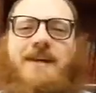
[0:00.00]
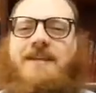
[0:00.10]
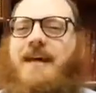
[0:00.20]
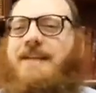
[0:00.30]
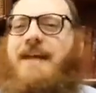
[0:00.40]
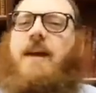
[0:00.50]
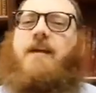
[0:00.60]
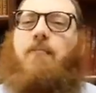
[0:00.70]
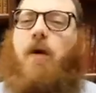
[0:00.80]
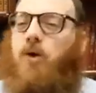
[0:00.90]
is that they're
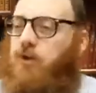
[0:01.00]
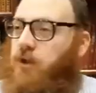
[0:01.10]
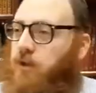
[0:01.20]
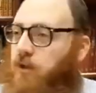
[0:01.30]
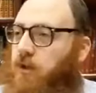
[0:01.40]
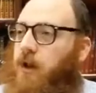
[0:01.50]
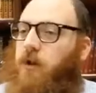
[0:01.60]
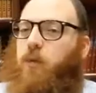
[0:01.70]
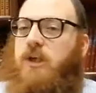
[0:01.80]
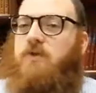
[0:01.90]
emotional,
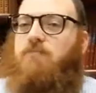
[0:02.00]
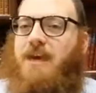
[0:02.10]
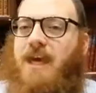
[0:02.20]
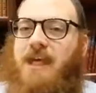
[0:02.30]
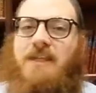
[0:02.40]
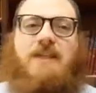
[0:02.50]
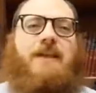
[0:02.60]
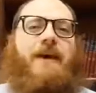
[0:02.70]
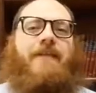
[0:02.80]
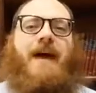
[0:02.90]
which
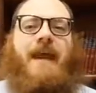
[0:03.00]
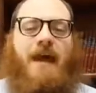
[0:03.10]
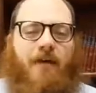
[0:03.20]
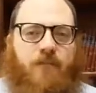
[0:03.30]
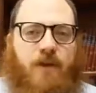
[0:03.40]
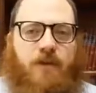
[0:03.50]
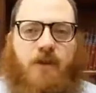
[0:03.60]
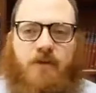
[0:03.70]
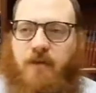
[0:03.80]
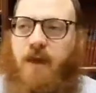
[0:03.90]
means that
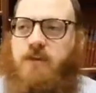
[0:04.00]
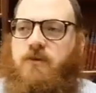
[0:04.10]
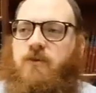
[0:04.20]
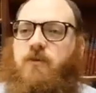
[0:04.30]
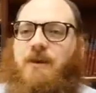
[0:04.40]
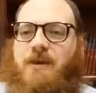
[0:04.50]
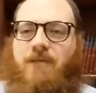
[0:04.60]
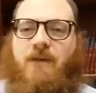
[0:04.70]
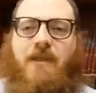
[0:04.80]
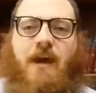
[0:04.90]
everything that they do,
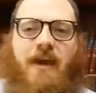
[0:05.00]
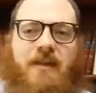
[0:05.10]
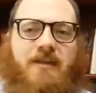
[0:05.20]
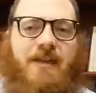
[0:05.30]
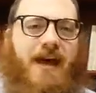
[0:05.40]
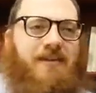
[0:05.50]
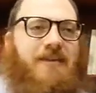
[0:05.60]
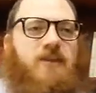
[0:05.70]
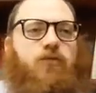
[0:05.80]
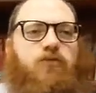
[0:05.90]
even their
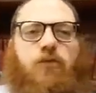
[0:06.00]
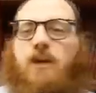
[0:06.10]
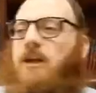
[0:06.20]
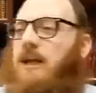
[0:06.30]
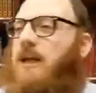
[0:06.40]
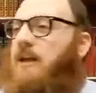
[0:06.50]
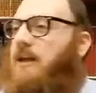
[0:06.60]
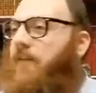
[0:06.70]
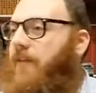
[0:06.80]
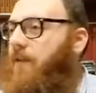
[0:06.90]
intellect, is rooted
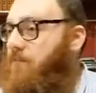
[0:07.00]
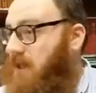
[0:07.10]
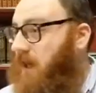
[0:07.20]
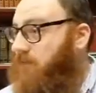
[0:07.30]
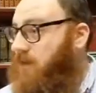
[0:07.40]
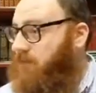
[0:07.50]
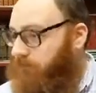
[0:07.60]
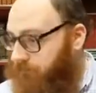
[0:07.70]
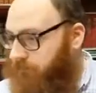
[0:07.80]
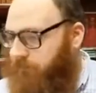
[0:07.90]
in themselves.
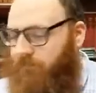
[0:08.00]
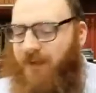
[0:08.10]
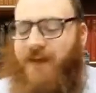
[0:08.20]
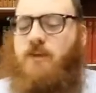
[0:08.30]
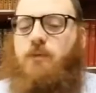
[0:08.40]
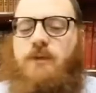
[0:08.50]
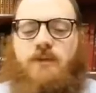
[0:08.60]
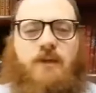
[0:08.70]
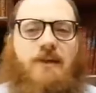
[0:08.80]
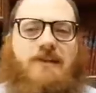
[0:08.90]
That's what we
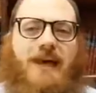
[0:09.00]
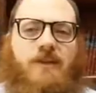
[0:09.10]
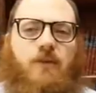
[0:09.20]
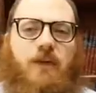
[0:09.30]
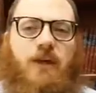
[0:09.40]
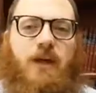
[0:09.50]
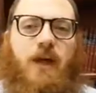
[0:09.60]
discussed last week,